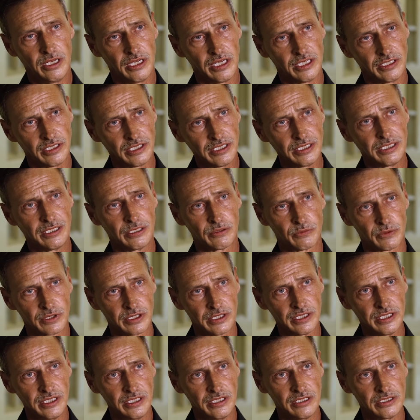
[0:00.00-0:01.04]
and they get
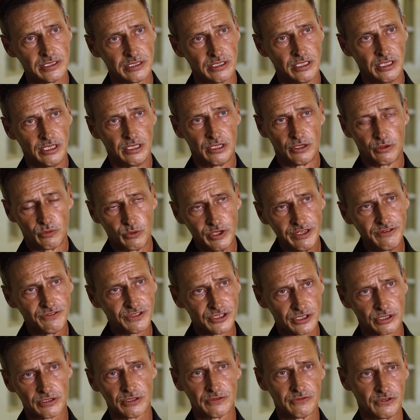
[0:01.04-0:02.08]
released, we've
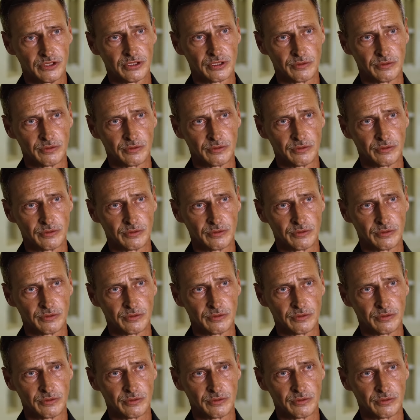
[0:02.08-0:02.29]
served the